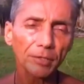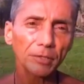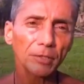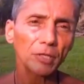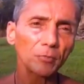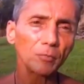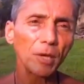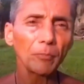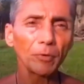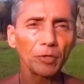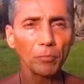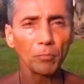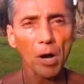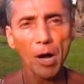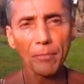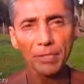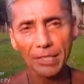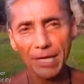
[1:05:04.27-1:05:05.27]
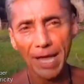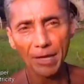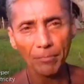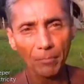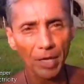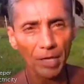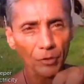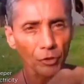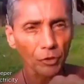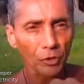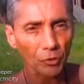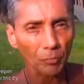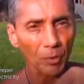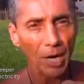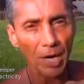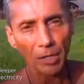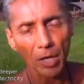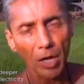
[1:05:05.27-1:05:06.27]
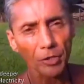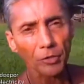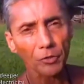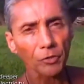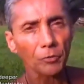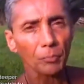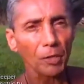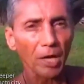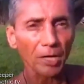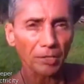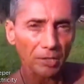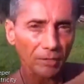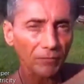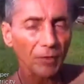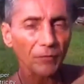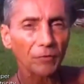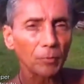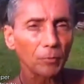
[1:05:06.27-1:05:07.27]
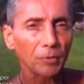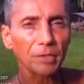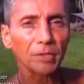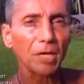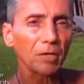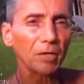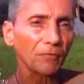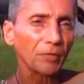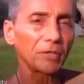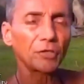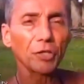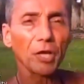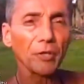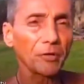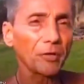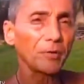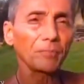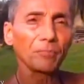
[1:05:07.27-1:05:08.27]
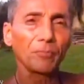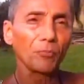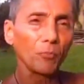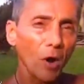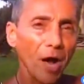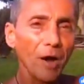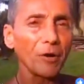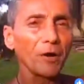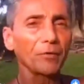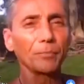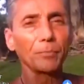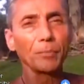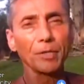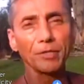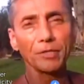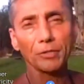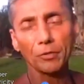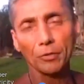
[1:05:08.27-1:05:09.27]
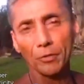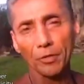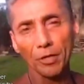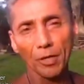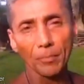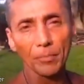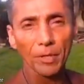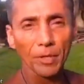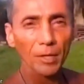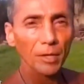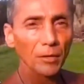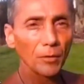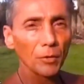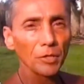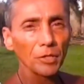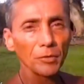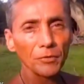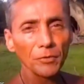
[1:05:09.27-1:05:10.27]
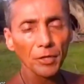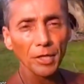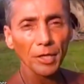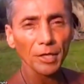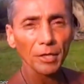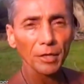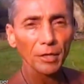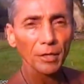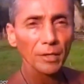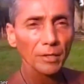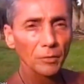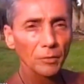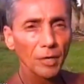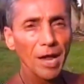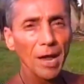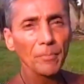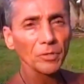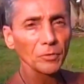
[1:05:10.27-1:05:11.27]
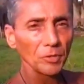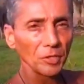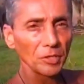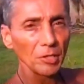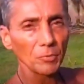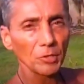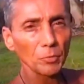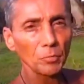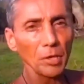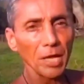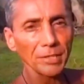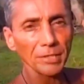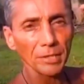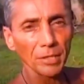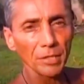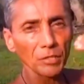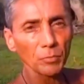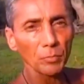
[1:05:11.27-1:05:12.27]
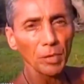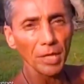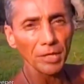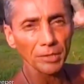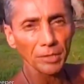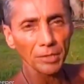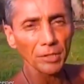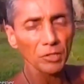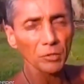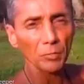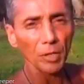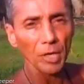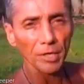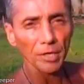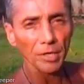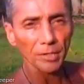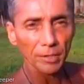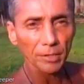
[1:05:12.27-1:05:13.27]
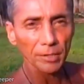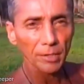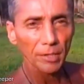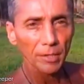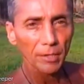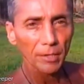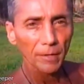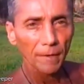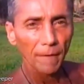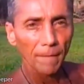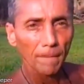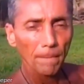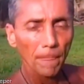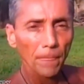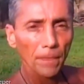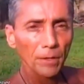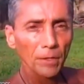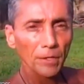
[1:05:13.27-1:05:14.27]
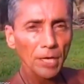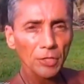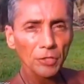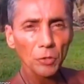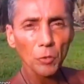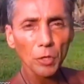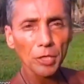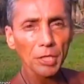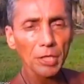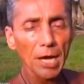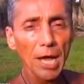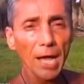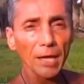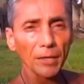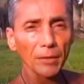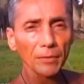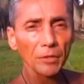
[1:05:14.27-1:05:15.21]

Because remember, your mom and dad made you. You're just biological splices, 50% of each other, and while everybody screwed up. what do you think? That's what happens when you keep splicing and splicing and splicing. Okay, so what do you got?